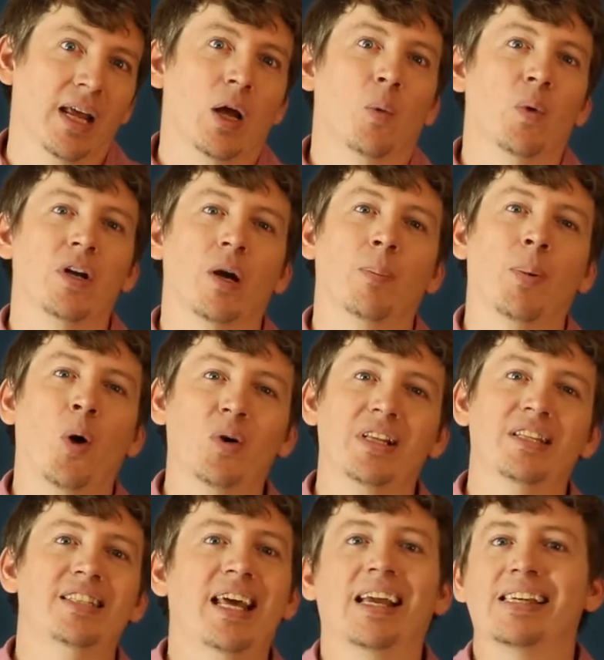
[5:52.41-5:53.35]
when your
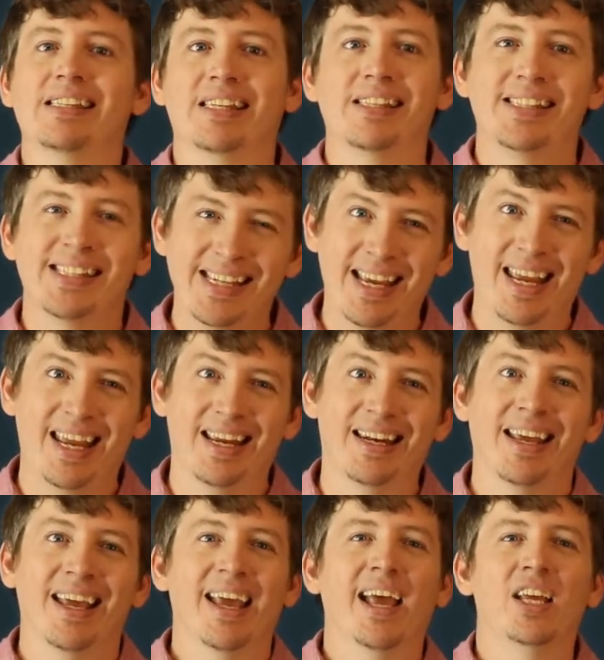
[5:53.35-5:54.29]
opponent's deck is
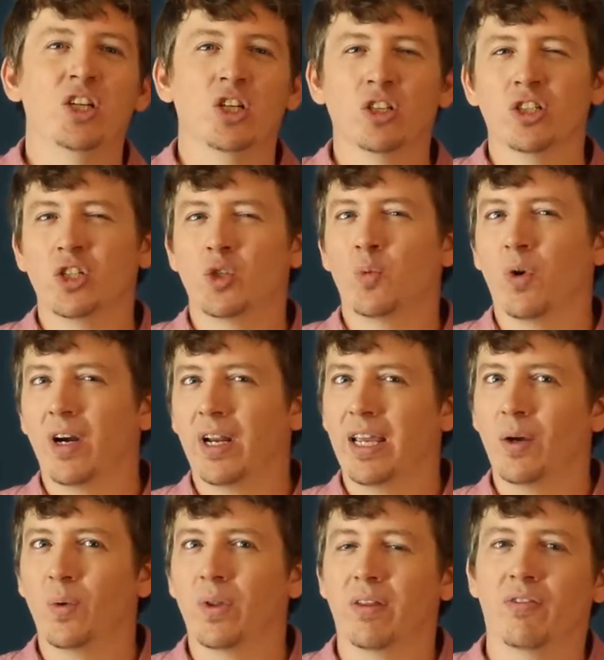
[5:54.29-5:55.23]
insane and you're just
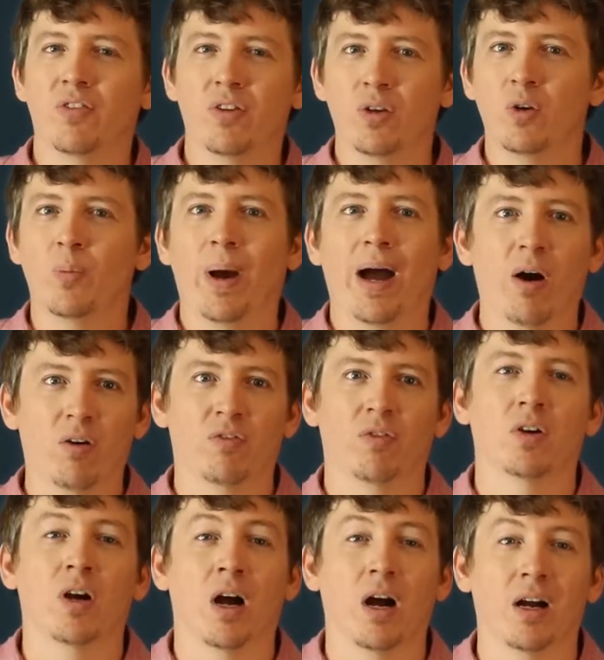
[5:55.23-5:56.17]
working with a few
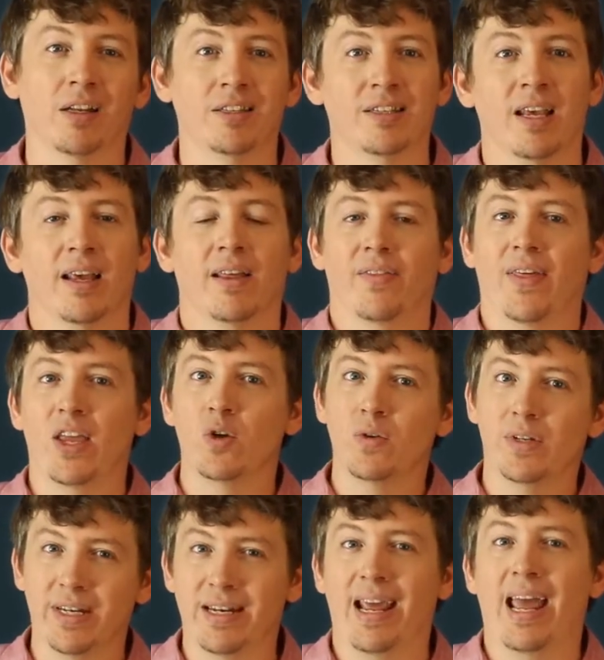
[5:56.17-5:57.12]
powerful cards that you
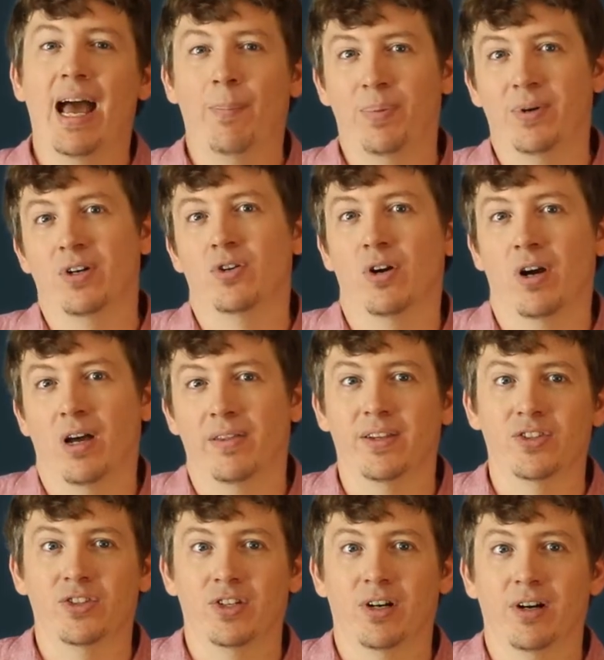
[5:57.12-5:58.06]
didn't happen to draw
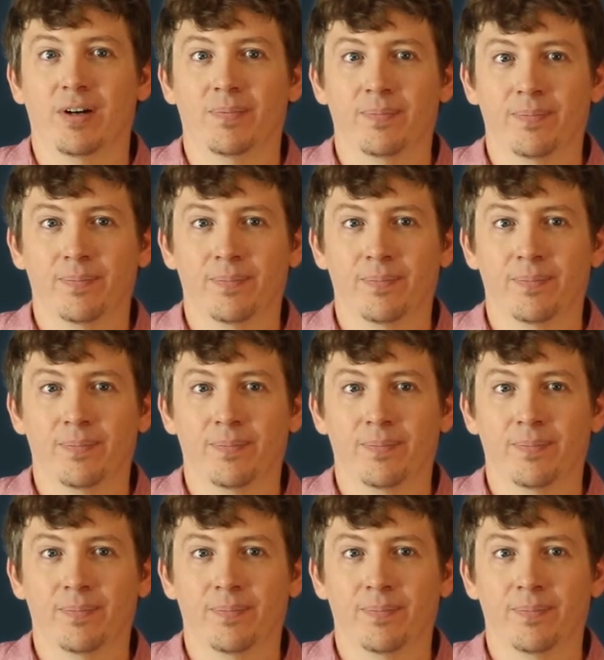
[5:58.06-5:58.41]
this turn.